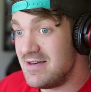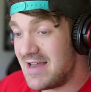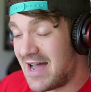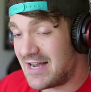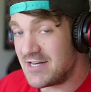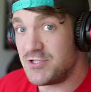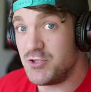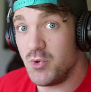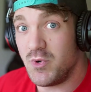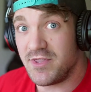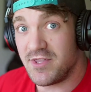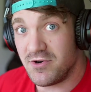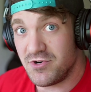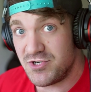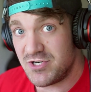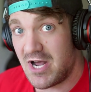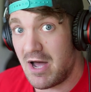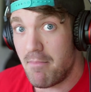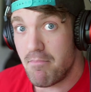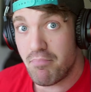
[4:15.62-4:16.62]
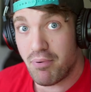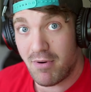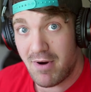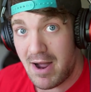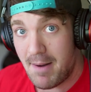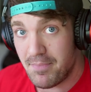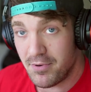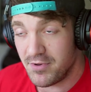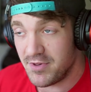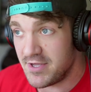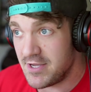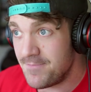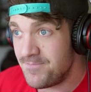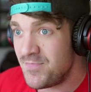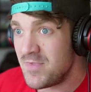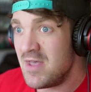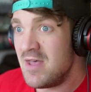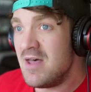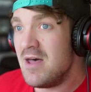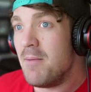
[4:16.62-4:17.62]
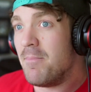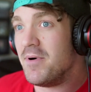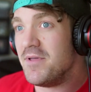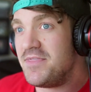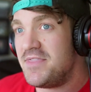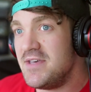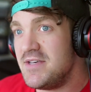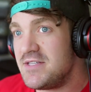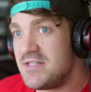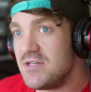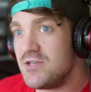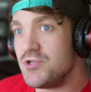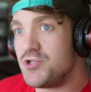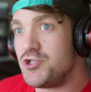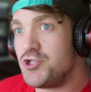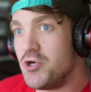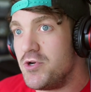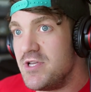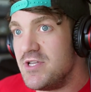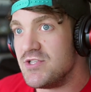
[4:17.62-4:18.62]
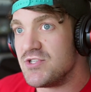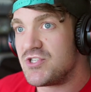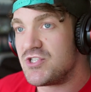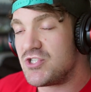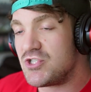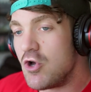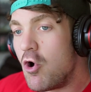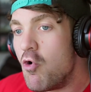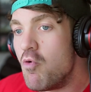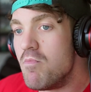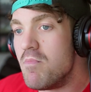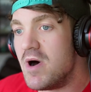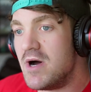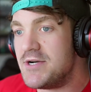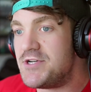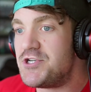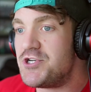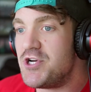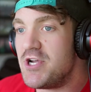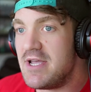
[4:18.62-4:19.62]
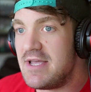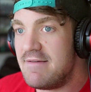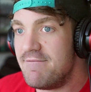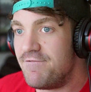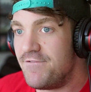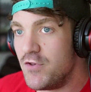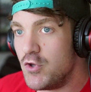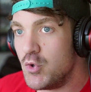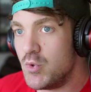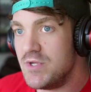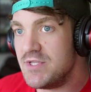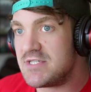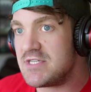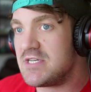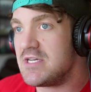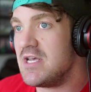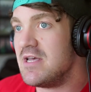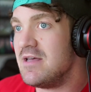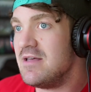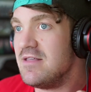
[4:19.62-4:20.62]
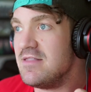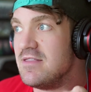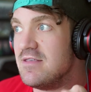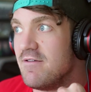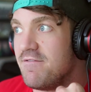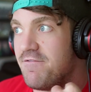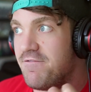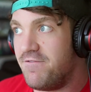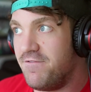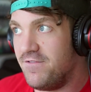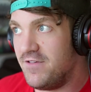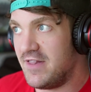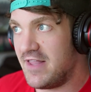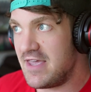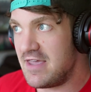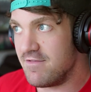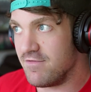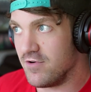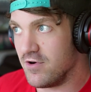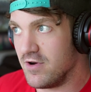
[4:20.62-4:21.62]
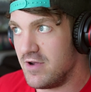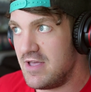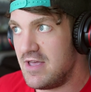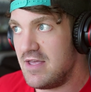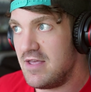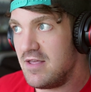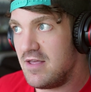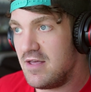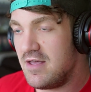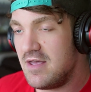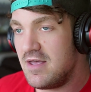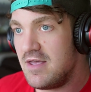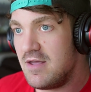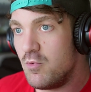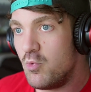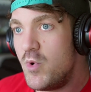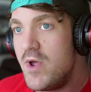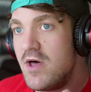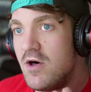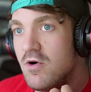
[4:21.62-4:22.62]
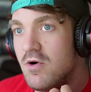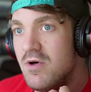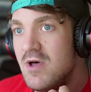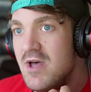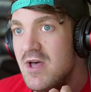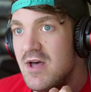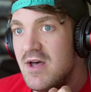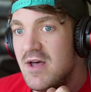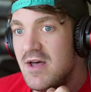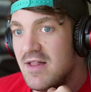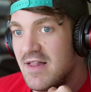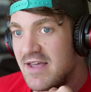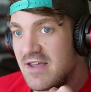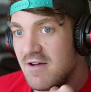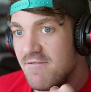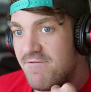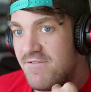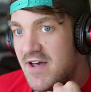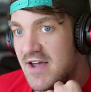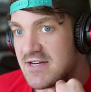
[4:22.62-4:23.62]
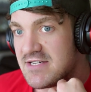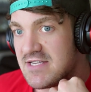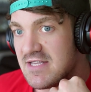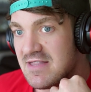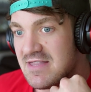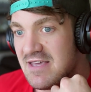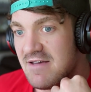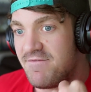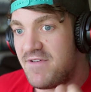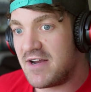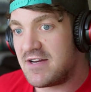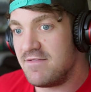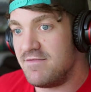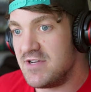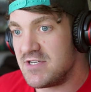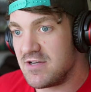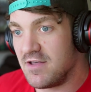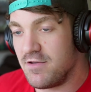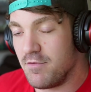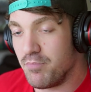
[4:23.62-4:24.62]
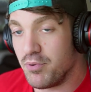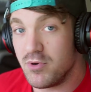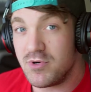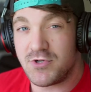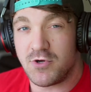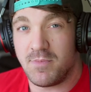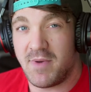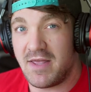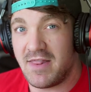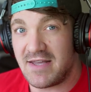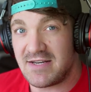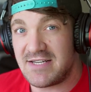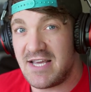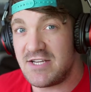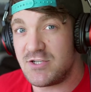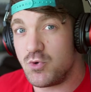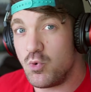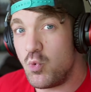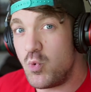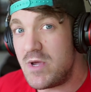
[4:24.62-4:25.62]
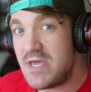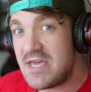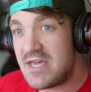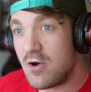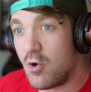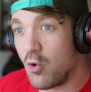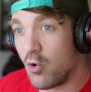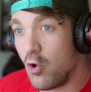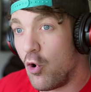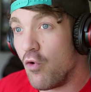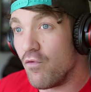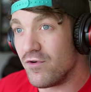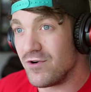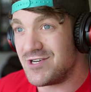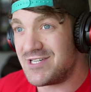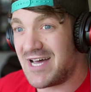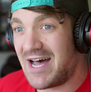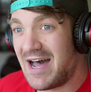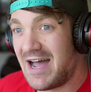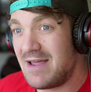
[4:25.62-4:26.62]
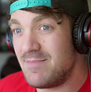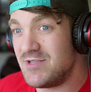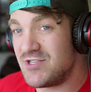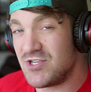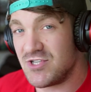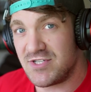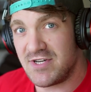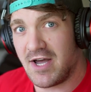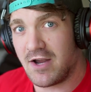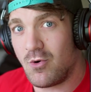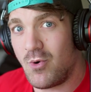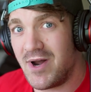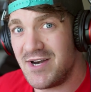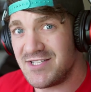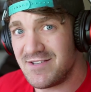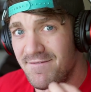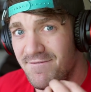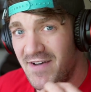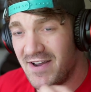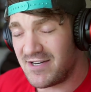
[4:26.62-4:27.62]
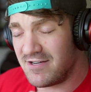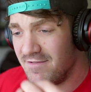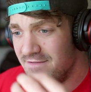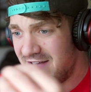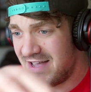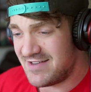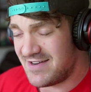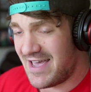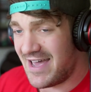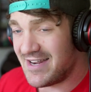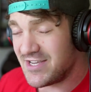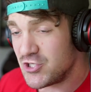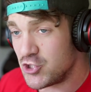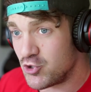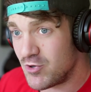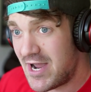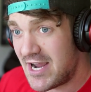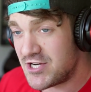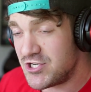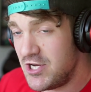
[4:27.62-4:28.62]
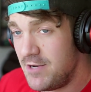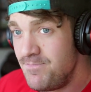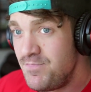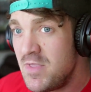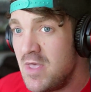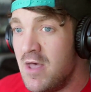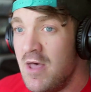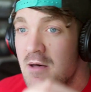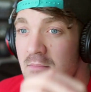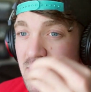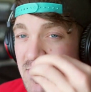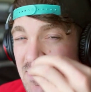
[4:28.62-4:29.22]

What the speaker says: not doing their job properly. But this shouldn't so much influence the flavor. It will like affect the effectiveness of the brew, so it might like taste weak, or over time it's just not quite as effective at extraction. But